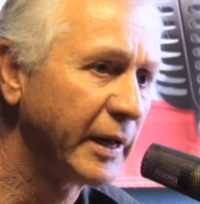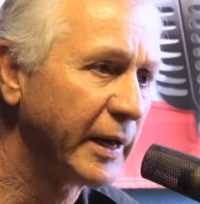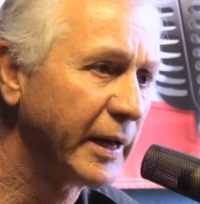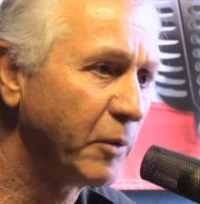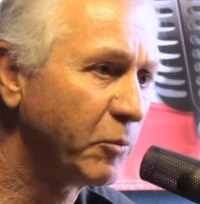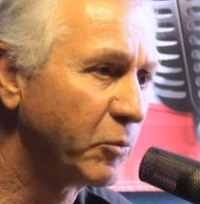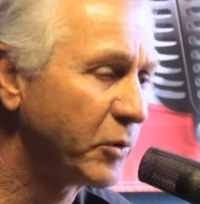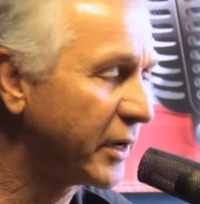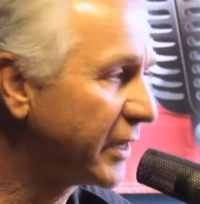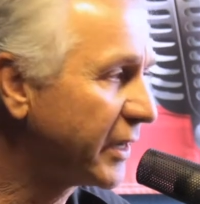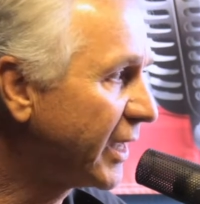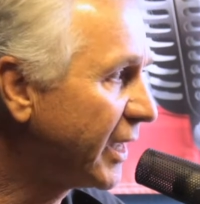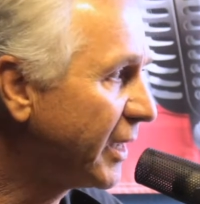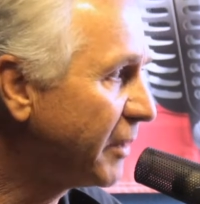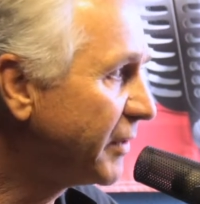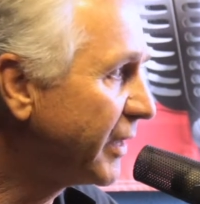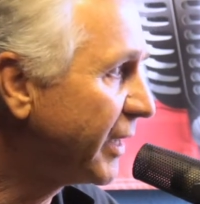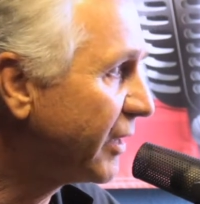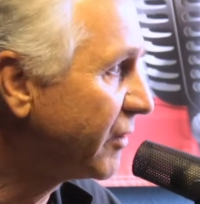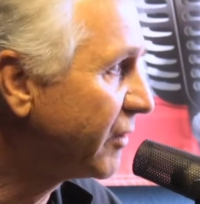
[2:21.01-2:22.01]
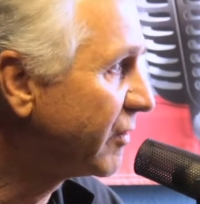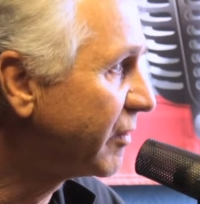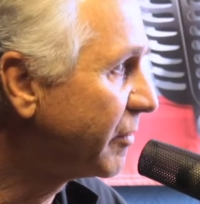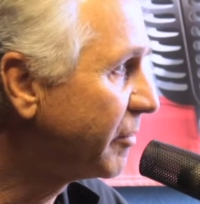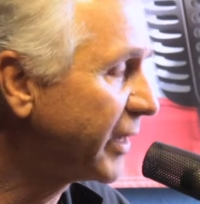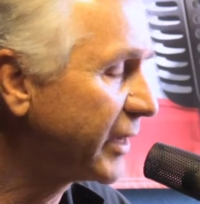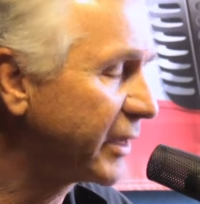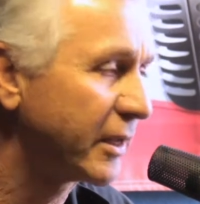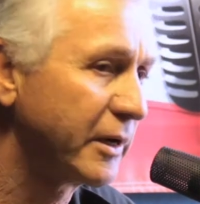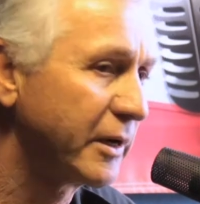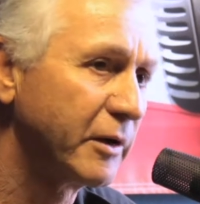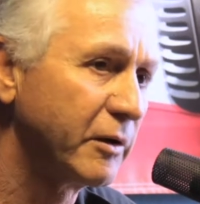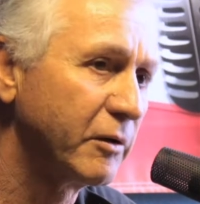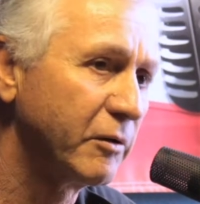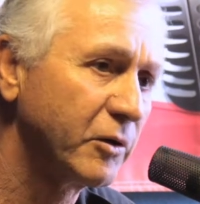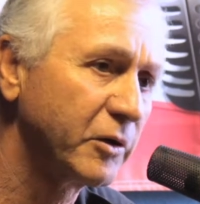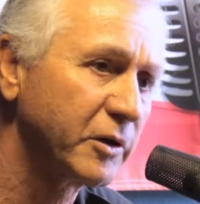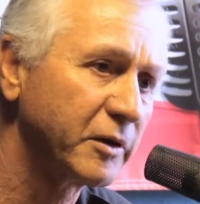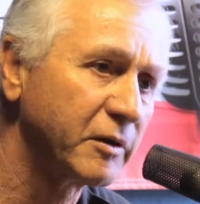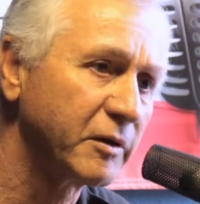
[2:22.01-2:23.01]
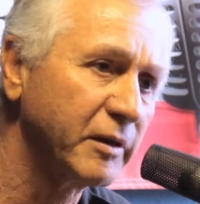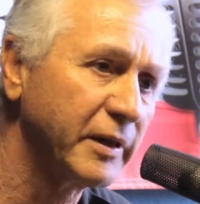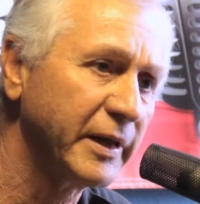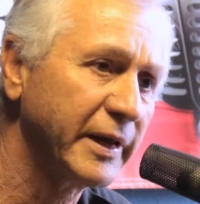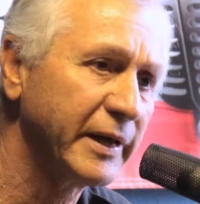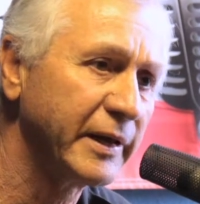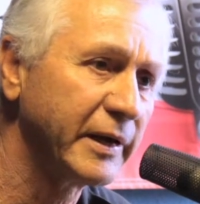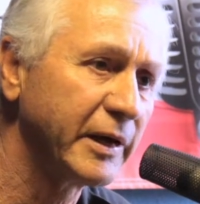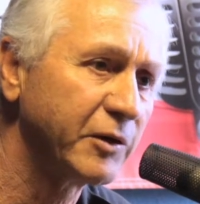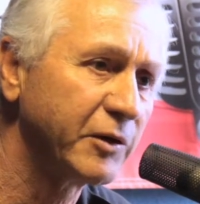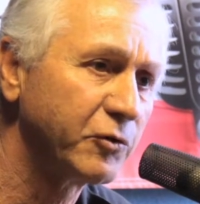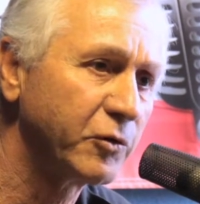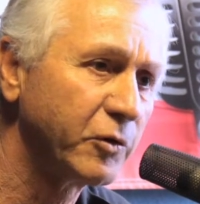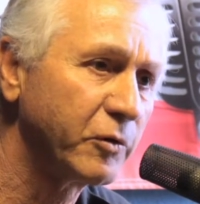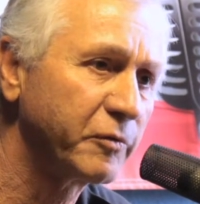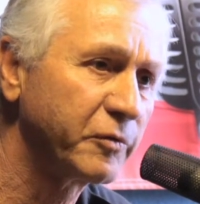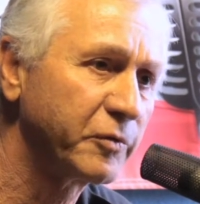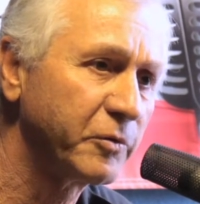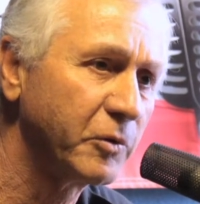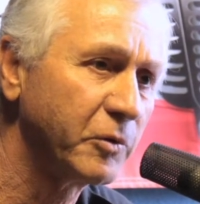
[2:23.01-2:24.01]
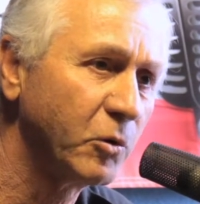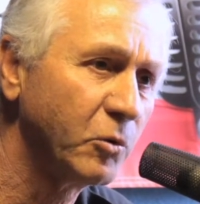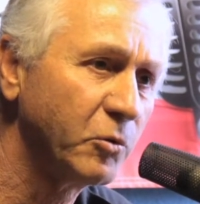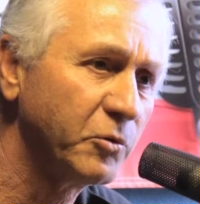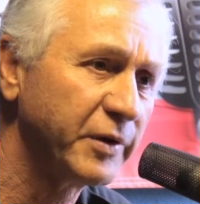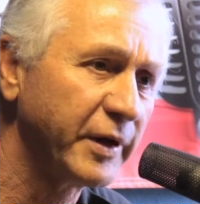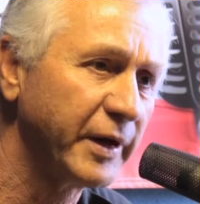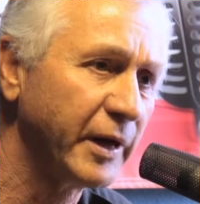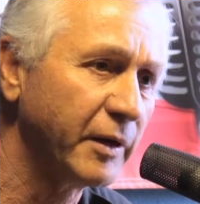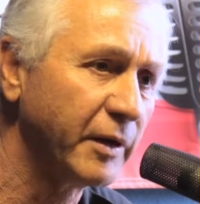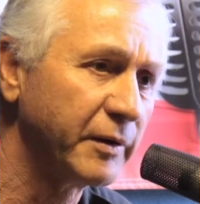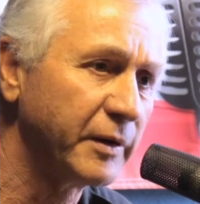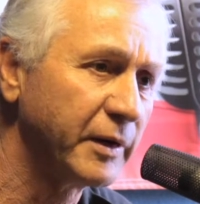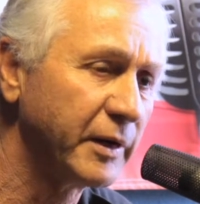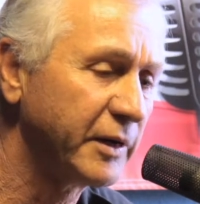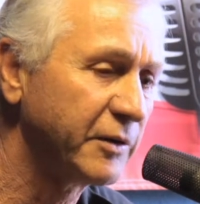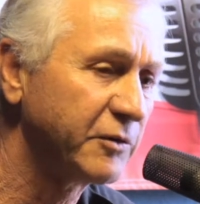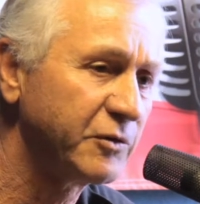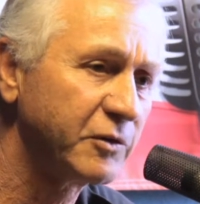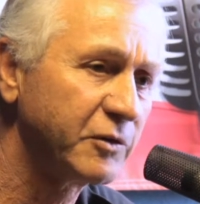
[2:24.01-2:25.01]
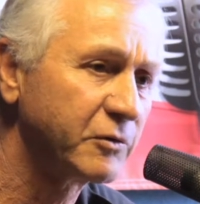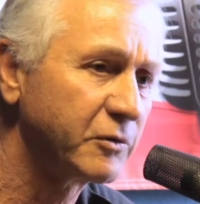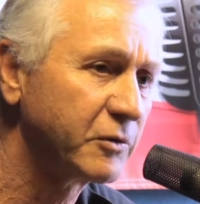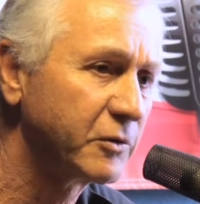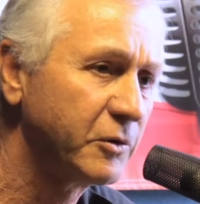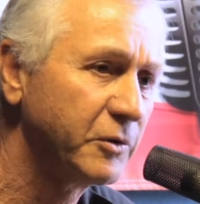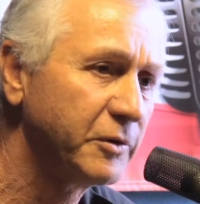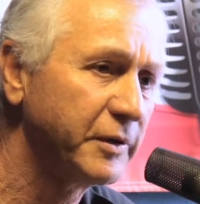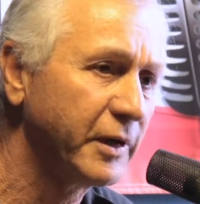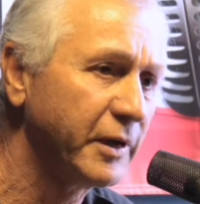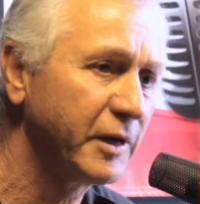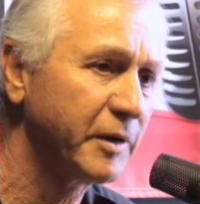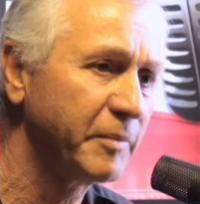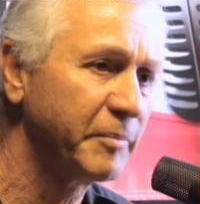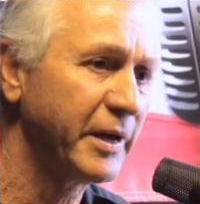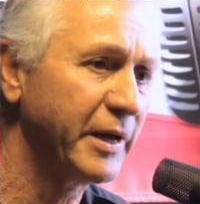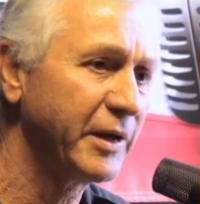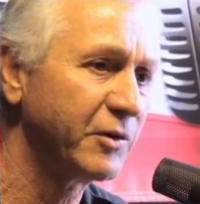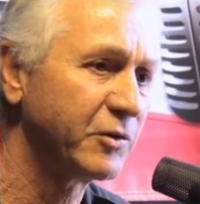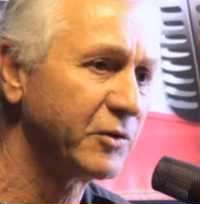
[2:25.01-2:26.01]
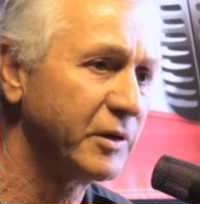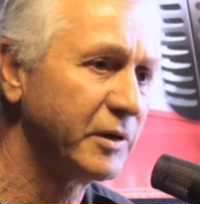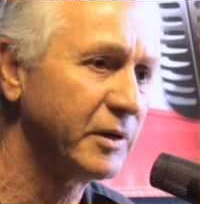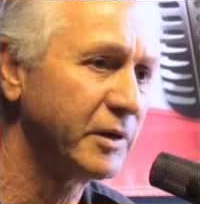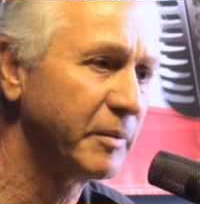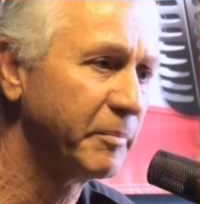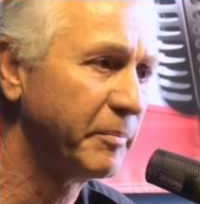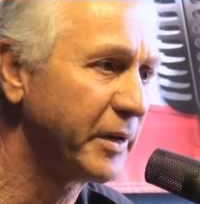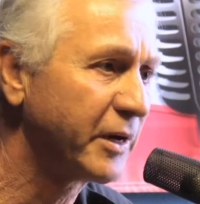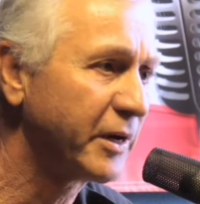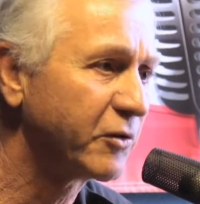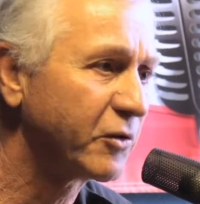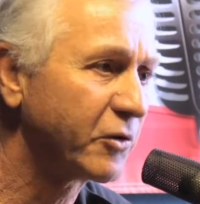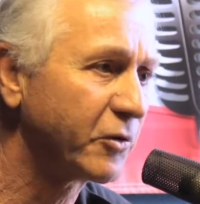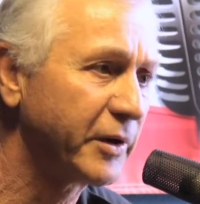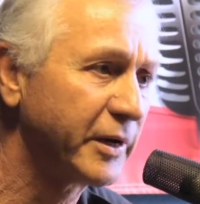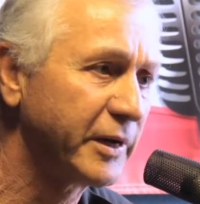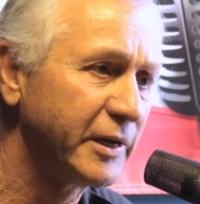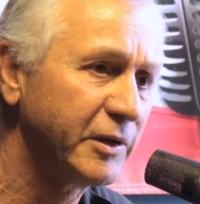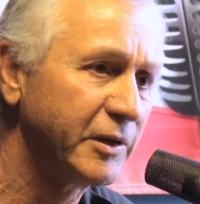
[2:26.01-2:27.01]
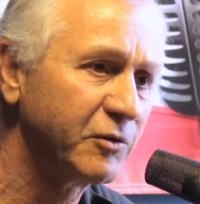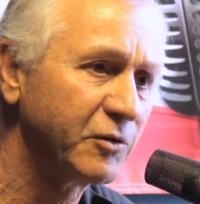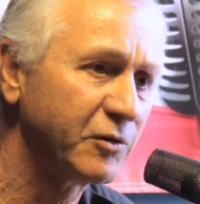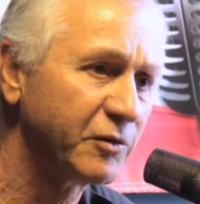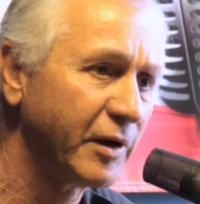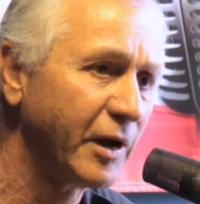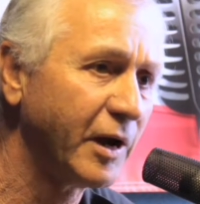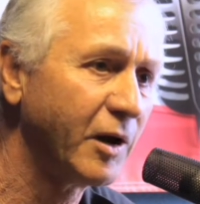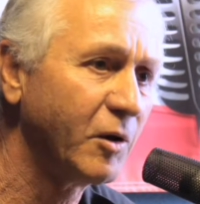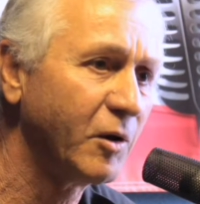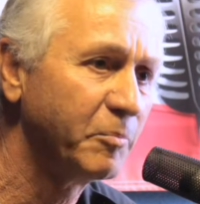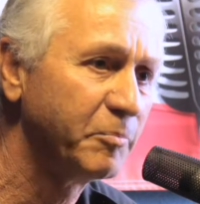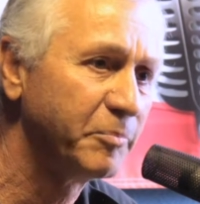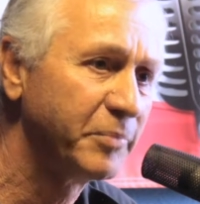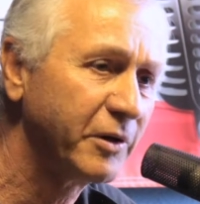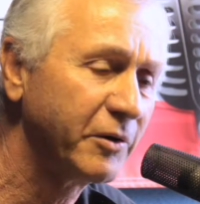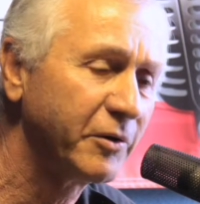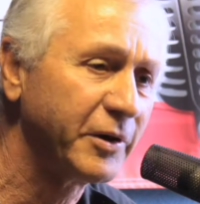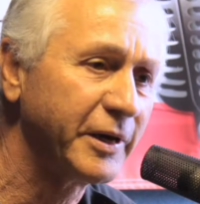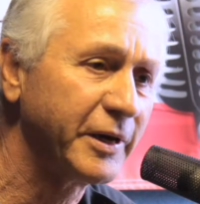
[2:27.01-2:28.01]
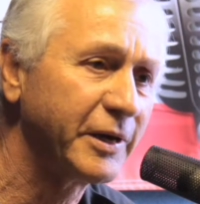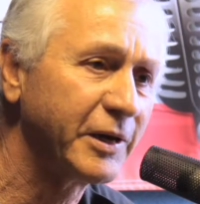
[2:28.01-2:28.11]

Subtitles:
And when I came down to Temecula to look at the land, I drove through Old Town, and I just could not imagine a Mediterranean-style building